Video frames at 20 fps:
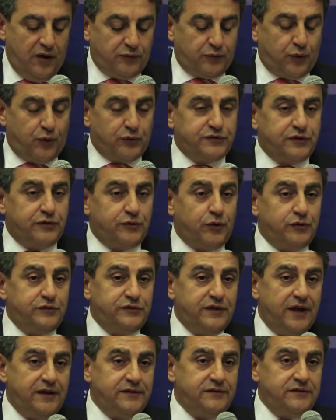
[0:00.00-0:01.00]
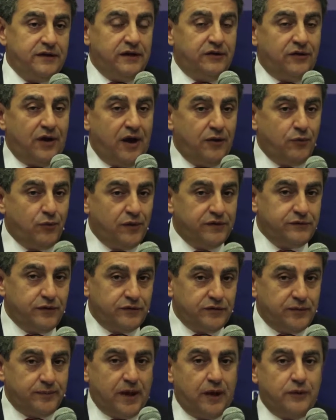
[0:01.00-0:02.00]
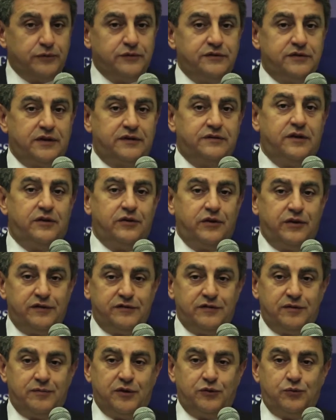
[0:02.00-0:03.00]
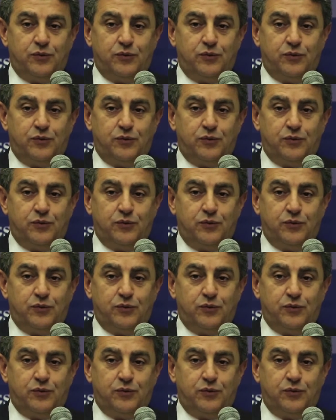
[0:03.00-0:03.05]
Of course, in those days, Iran was not about sectarianism.